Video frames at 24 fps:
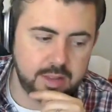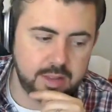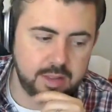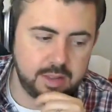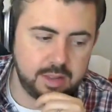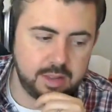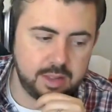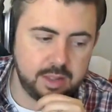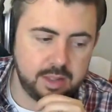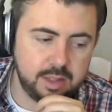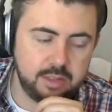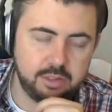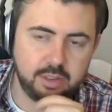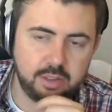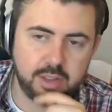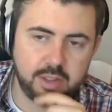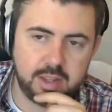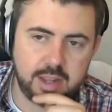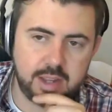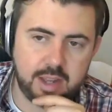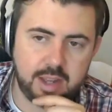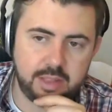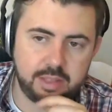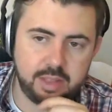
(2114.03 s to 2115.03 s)

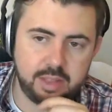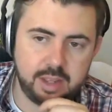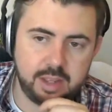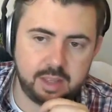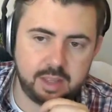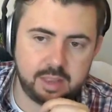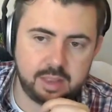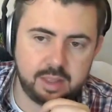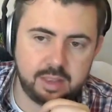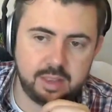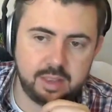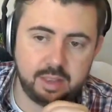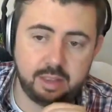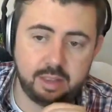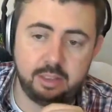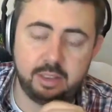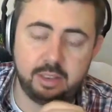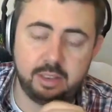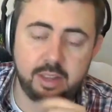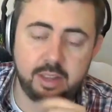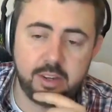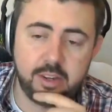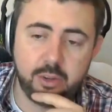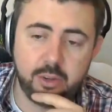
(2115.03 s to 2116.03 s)
Easily, I think
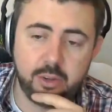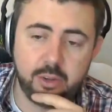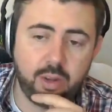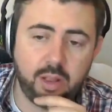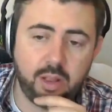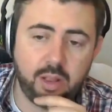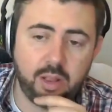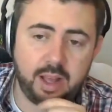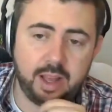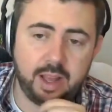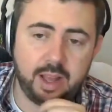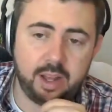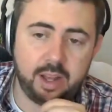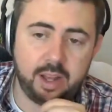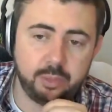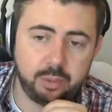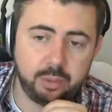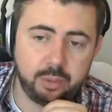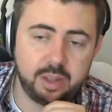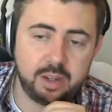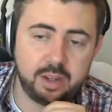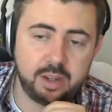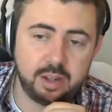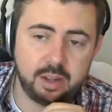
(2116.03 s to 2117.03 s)
they do a lot
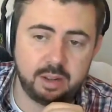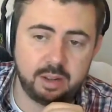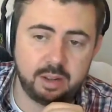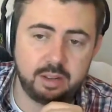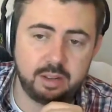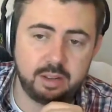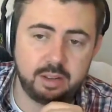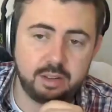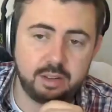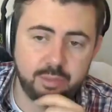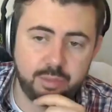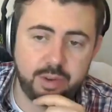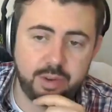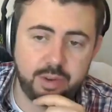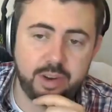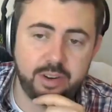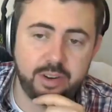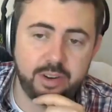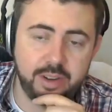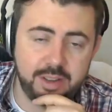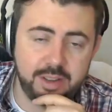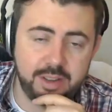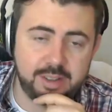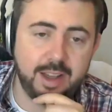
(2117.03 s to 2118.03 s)
with a
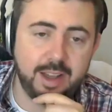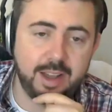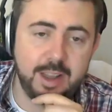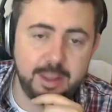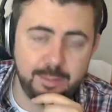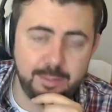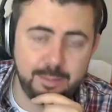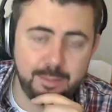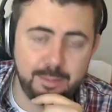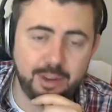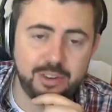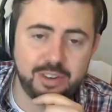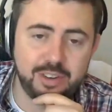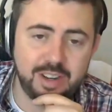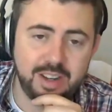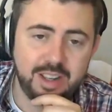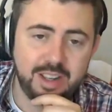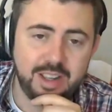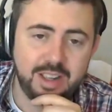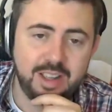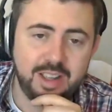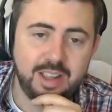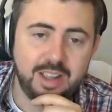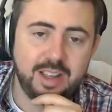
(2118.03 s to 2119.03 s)
very tiny
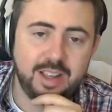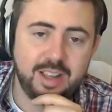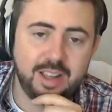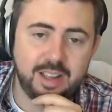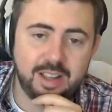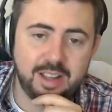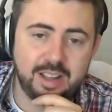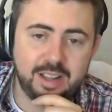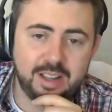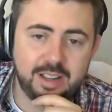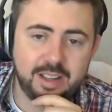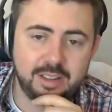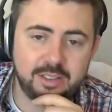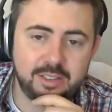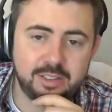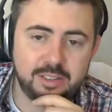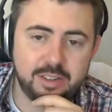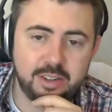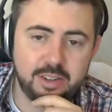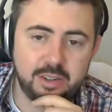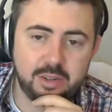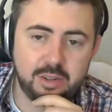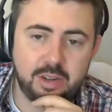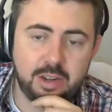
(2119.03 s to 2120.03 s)
budget.
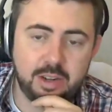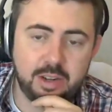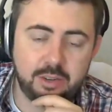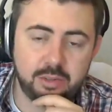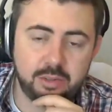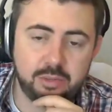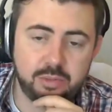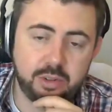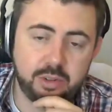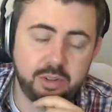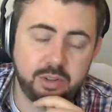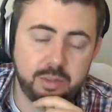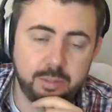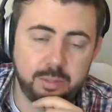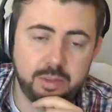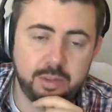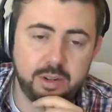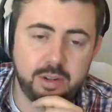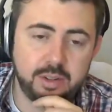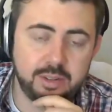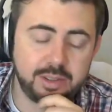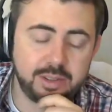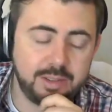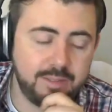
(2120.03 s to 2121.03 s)
So I was really impressed.